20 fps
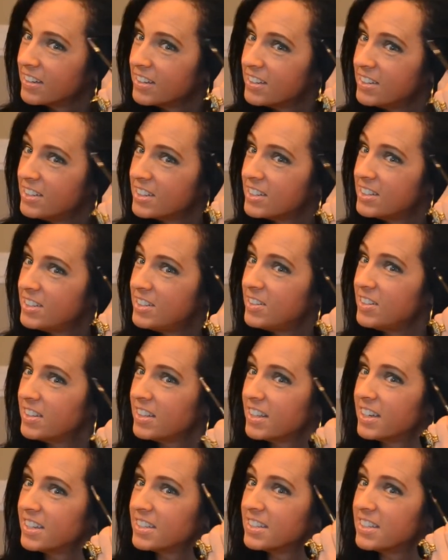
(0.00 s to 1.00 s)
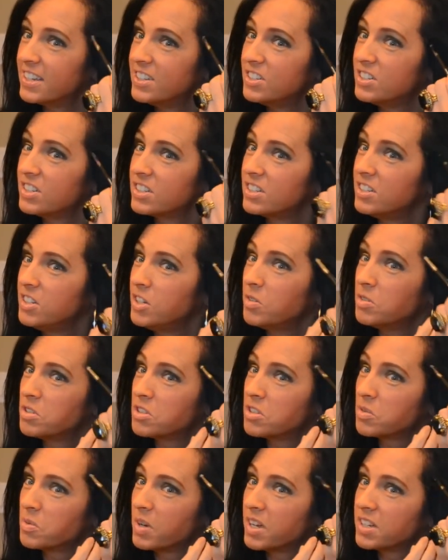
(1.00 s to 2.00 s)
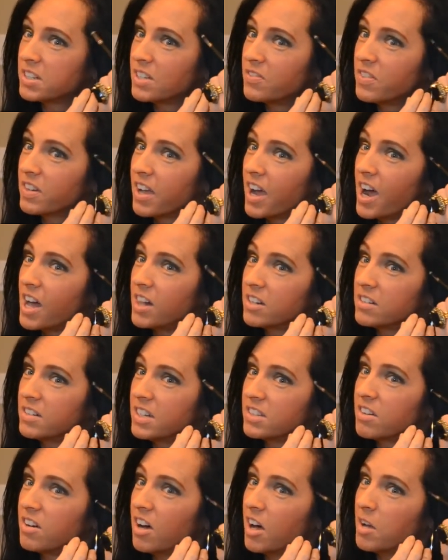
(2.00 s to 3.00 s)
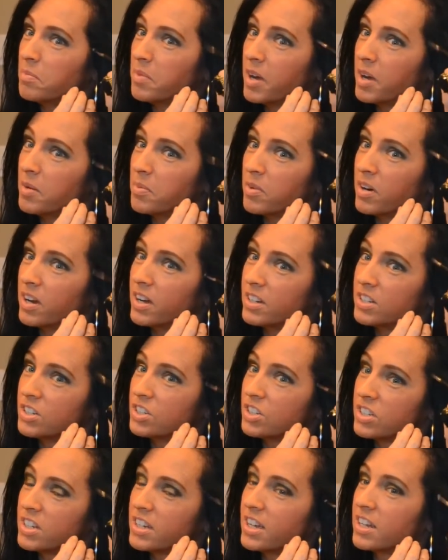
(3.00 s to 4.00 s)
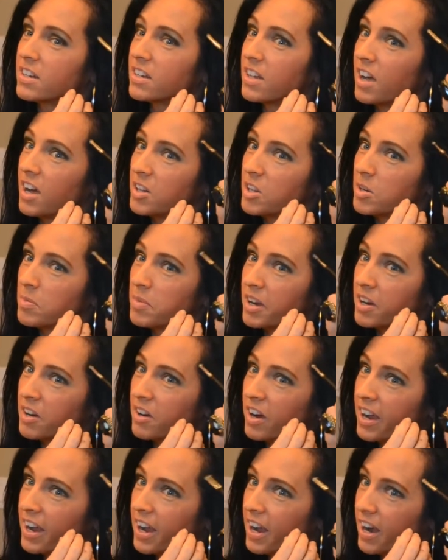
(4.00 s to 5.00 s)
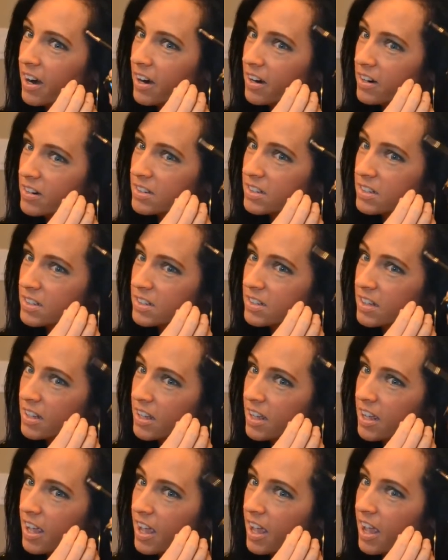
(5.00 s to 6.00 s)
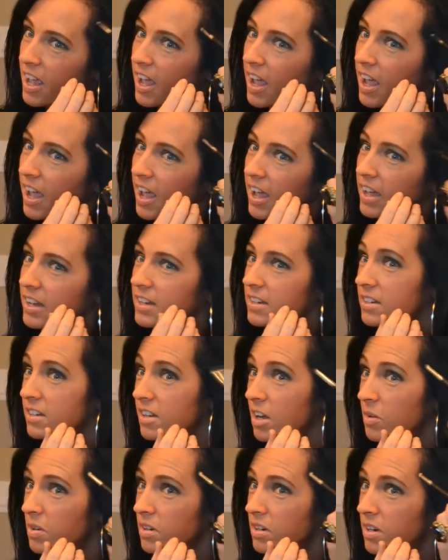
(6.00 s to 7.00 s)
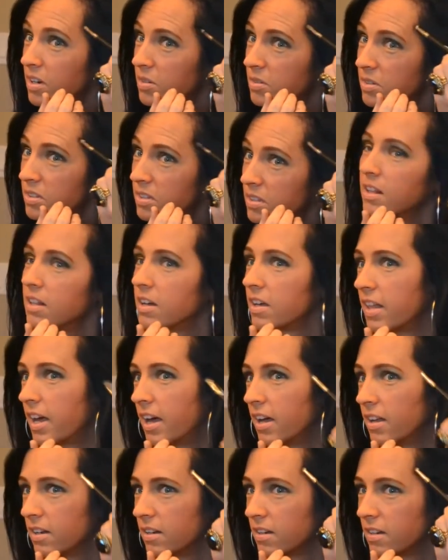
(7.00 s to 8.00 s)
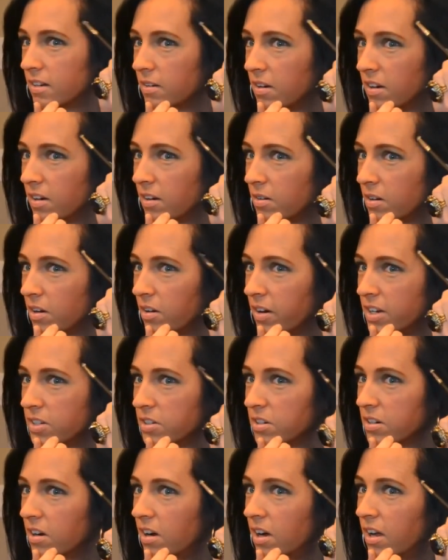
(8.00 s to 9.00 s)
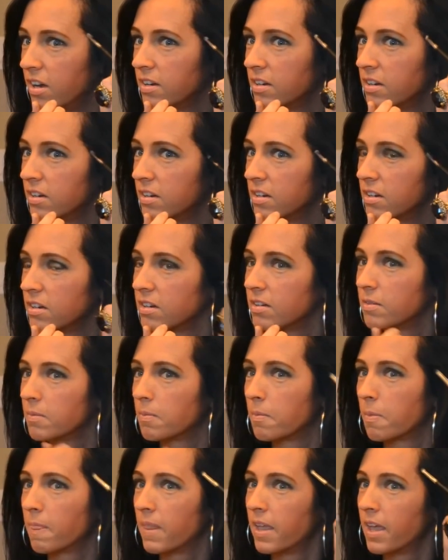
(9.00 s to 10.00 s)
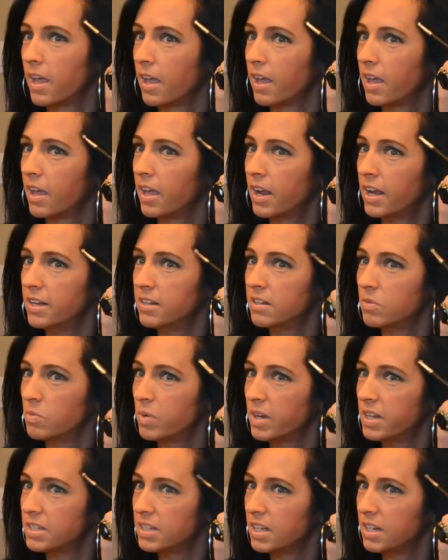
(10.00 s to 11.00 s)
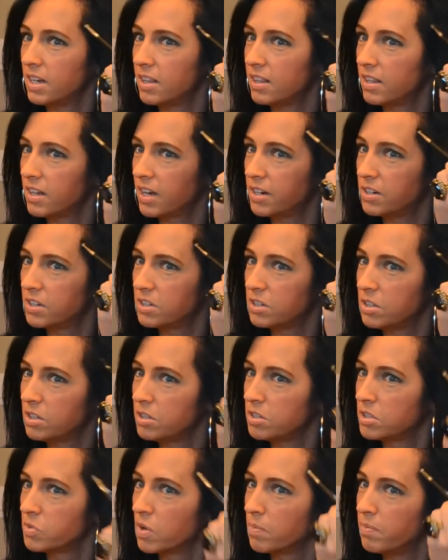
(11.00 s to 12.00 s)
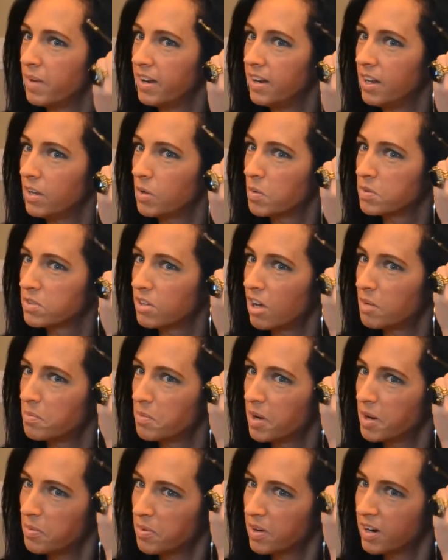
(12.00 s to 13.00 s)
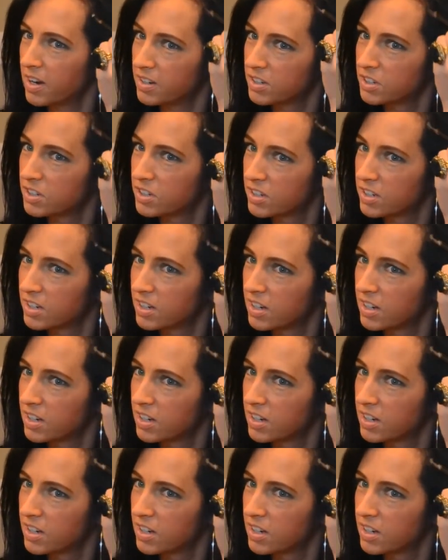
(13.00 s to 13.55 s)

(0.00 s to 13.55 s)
just do this and just use the rest of the color that's on my brush and color my gray hairs. And no one knows. Look at that. Grays are gone. And I didn't waste anything. I just used remaining. It was on my brush.